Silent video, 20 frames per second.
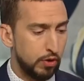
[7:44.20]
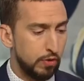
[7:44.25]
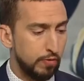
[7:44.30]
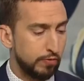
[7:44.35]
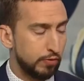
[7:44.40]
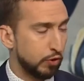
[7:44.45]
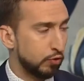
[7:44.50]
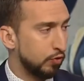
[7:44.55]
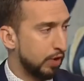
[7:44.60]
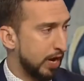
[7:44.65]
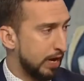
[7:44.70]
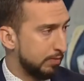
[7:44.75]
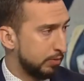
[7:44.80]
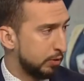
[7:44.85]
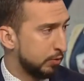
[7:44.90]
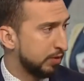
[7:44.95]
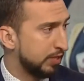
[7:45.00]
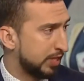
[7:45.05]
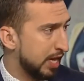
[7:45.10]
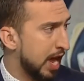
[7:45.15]
For the Rams,
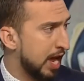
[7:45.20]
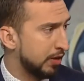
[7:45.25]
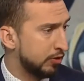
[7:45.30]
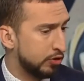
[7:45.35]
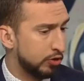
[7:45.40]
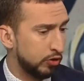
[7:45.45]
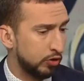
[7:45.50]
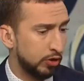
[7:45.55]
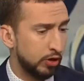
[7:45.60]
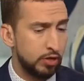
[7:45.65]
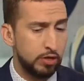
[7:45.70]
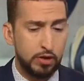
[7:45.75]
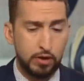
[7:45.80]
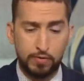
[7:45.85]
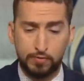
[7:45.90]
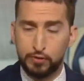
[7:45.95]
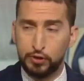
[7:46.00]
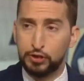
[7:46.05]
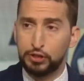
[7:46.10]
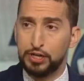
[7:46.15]
it was Todd Gurley.
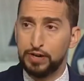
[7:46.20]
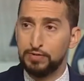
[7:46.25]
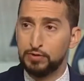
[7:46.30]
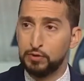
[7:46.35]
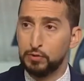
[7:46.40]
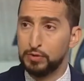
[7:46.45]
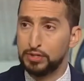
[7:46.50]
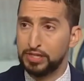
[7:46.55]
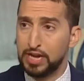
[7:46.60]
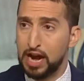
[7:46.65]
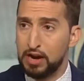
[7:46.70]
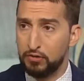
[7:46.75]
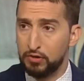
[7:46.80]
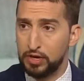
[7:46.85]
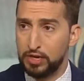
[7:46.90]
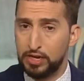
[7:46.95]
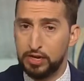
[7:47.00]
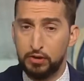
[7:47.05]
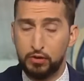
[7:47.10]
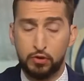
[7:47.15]
For the Chiefs, it was
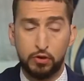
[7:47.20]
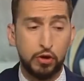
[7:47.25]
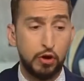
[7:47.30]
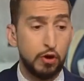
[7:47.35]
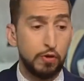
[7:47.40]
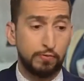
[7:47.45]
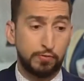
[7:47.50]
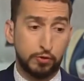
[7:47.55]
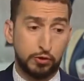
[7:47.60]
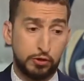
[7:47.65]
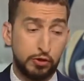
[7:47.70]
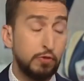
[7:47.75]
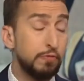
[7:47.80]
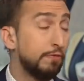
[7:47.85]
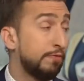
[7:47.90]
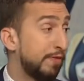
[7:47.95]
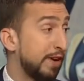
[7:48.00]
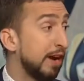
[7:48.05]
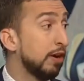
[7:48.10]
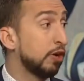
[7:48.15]
Tyreek Hill. For two
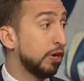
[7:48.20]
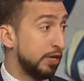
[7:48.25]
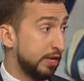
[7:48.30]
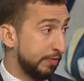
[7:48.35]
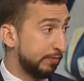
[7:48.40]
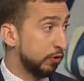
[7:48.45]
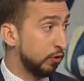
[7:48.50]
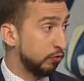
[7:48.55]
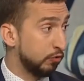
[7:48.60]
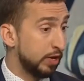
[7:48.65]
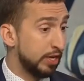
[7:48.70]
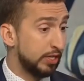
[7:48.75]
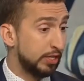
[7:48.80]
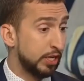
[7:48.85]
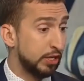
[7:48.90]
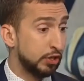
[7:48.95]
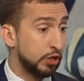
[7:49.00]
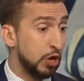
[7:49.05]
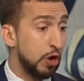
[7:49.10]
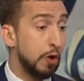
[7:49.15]
very different
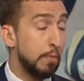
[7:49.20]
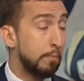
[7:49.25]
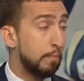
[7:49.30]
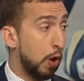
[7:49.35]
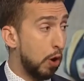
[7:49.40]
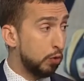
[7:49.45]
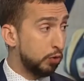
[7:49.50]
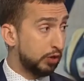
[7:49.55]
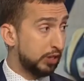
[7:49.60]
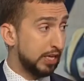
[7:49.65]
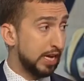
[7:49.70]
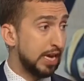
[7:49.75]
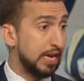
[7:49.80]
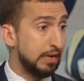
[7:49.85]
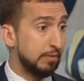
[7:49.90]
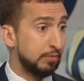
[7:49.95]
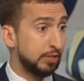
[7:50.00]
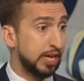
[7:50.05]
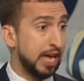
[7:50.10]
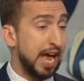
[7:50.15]
reasons, both
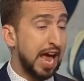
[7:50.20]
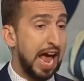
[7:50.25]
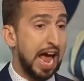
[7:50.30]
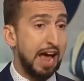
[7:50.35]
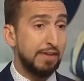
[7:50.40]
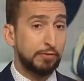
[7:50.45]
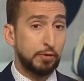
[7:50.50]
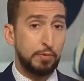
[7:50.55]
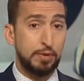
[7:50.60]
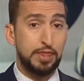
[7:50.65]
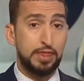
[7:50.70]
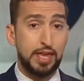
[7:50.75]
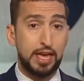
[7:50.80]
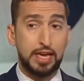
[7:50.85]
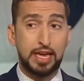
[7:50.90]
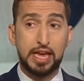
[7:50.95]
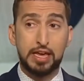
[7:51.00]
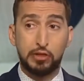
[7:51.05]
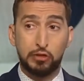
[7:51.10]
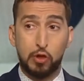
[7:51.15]
teams have to be
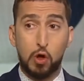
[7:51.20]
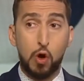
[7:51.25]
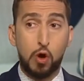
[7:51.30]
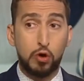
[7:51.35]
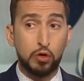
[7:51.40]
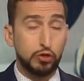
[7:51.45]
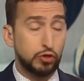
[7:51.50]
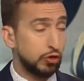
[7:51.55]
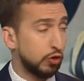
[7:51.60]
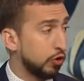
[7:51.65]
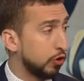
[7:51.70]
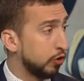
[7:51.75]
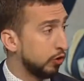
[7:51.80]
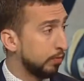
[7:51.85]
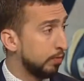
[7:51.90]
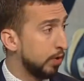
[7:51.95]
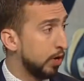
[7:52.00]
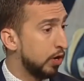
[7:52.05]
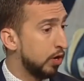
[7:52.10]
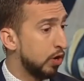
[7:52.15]
thinking long
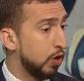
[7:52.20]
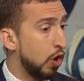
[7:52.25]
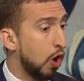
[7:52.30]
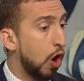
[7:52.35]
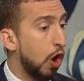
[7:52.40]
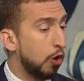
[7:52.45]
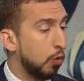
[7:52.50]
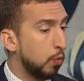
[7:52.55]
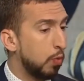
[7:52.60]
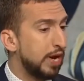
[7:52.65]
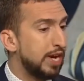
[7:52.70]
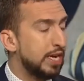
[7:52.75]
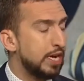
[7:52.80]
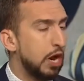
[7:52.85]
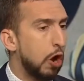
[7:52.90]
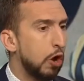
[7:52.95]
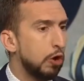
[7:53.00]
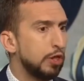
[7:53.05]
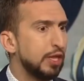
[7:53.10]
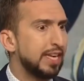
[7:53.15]
term. Are
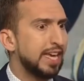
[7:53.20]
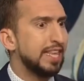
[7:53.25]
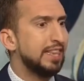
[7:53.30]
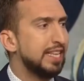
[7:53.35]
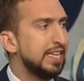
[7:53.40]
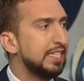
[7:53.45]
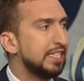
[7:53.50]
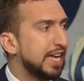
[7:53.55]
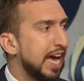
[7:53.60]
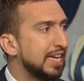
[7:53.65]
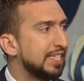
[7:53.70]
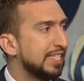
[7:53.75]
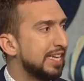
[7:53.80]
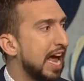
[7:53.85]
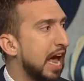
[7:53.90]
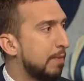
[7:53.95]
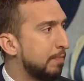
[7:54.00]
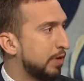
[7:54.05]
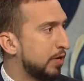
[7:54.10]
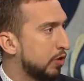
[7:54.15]
we? Are, can these guys
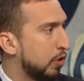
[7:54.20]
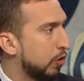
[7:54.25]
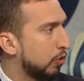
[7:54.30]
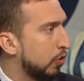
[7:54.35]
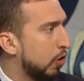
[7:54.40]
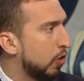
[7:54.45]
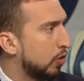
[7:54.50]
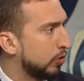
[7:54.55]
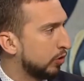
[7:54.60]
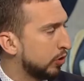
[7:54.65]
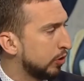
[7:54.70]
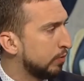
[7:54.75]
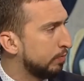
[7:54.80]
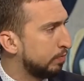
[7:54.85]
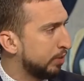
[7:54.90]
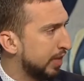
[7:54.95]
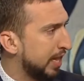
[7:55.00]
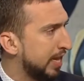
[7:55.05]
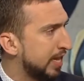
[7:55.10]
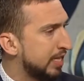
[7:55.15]
not be in our long-term
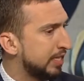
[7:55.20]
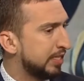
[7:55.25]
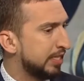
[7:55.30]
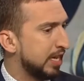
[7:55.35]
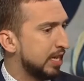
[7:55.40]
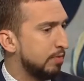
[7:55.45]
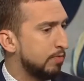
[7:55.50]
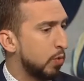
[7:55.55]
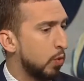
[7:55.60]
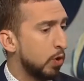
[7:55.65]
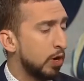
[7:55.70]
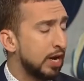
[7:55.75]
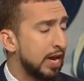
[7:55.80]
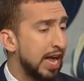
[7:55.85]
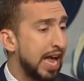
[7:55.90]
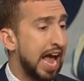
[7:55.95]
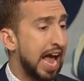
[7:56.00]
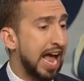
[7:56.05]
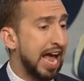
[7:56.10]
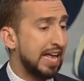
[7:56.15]
plans anymore
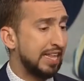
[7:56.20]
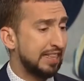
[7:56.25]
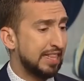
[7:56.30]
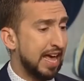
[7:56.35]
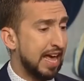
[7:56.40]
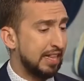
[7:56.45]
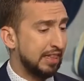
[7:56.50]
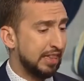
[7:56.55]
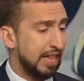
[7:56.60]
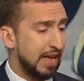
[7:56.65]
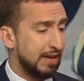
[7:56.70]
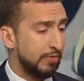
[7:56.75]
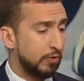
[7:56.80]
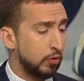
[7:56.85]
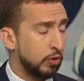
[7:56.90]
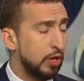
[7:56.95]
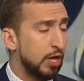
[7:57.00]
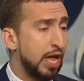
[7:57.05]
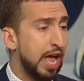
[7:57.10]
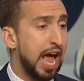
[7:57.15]
at that
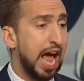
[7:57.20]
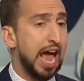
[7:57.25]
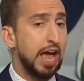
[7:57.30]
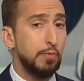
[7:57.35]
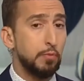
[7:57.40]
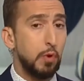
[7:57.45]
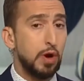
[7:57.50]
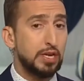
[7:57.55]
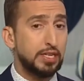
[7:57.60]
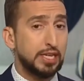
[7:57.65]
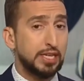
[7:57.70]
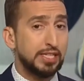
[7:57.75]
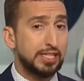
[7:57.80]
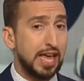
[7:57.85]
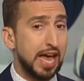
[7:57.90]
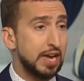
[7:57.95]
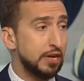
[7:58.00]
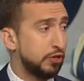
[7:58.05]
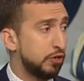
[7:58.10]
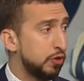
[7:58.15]
level? And what does
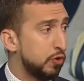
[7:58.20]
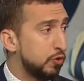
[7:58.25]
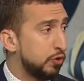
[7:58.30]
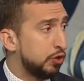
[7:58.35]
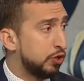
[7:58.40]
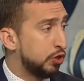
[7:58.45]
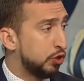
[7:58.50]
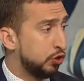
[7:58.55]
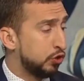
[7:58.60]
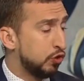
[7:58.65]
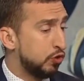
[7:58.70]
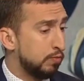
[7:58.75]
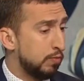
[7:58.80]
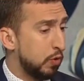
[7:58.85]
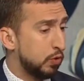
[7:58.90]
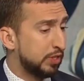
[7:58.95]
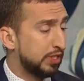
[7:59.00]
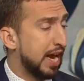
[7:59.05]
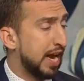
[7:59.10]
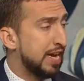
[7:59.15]
that do to the two
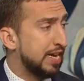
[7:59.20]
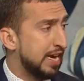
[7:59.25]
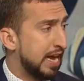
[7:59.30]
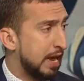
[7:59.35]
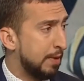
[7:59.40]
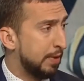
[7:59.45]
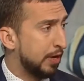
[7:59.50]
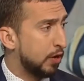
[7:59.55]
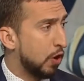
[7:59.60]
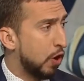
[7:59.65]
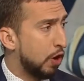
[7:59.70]
most dynamic